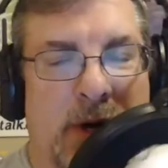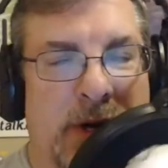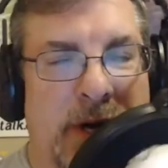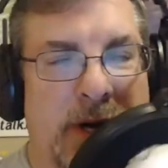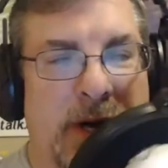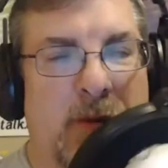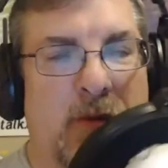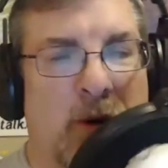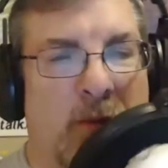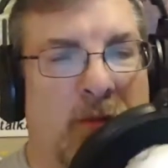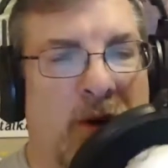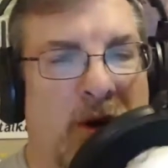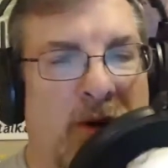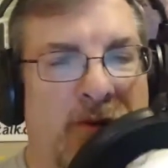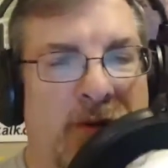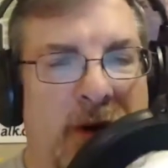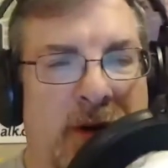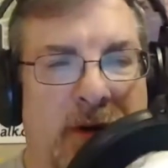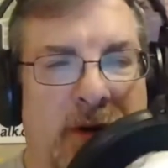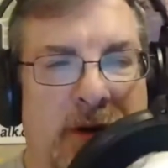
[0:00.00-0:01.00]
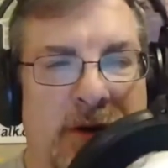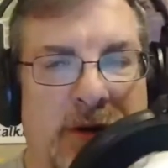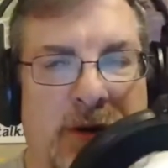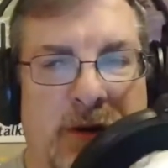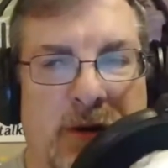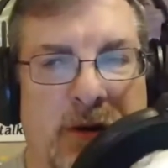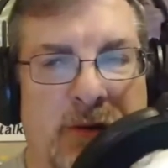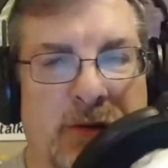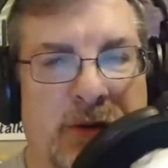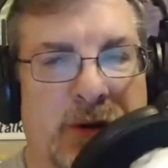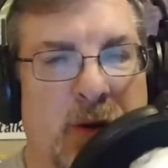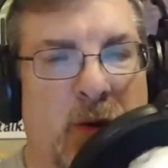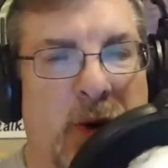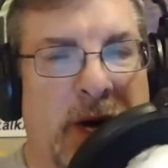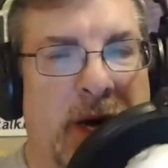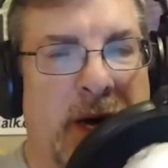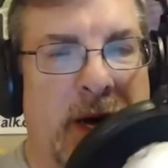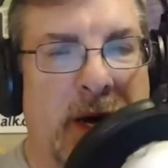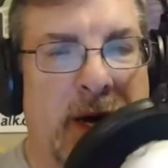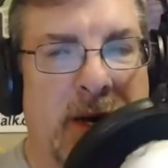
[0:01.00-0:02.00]
It did work perfect because it was the
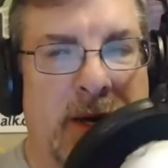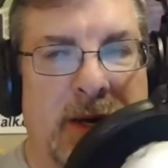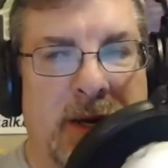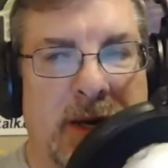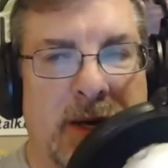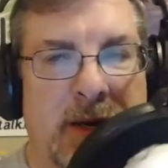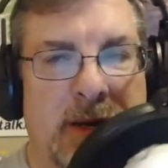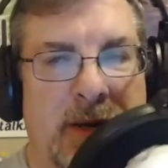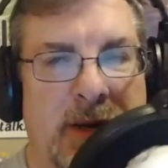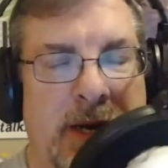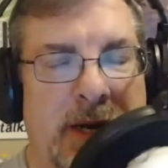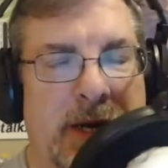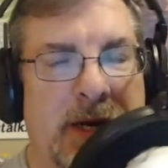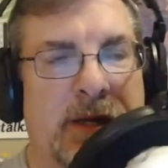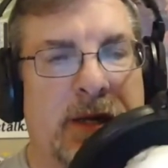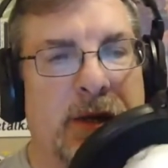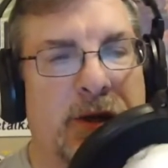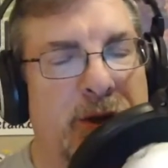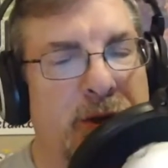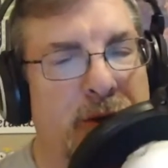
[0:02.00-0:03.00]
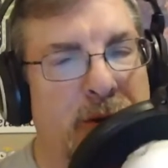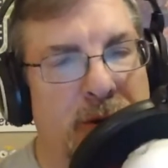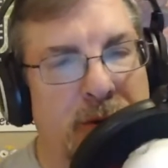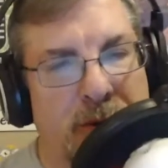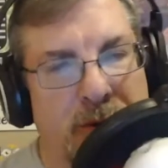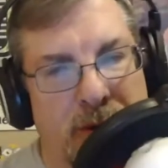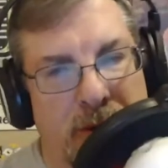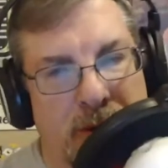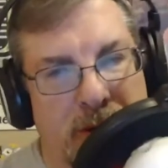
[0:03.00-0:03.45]
weekend, and they did the two